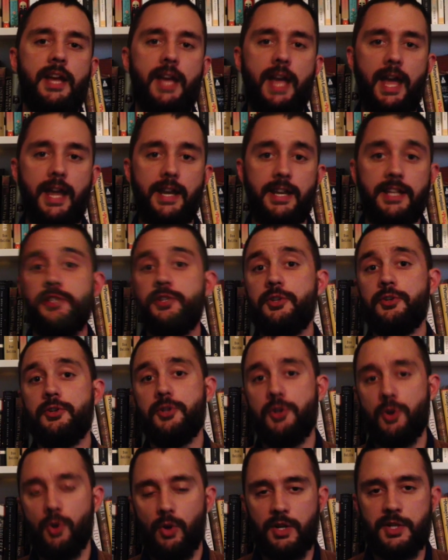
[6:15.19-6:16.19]
and into
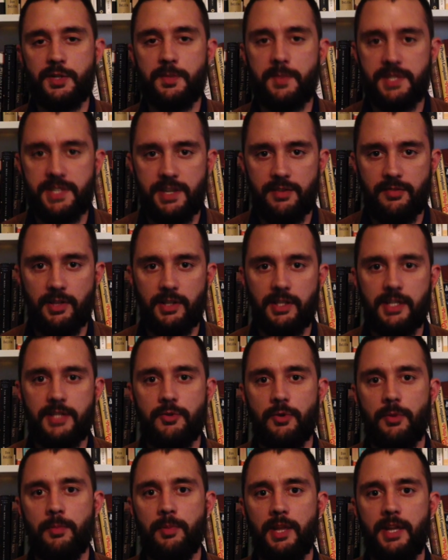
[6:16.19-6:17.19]
New York specifically,
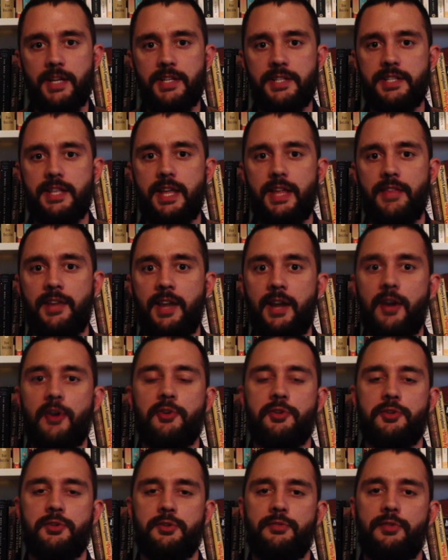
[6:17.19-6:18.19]
to a place that the
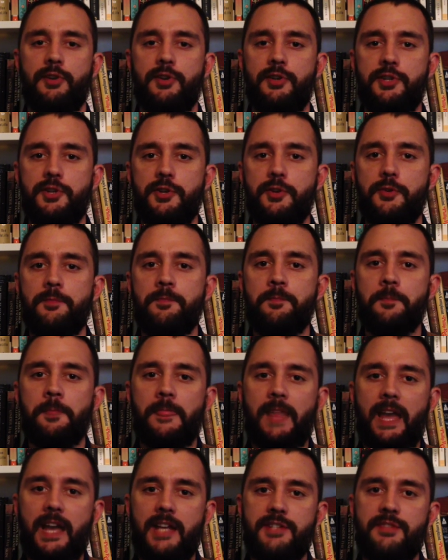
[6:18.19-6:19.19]
characters refer to
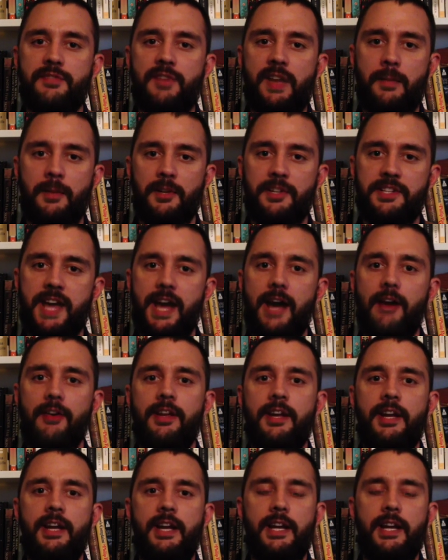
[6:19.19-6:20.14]
as Fable Town.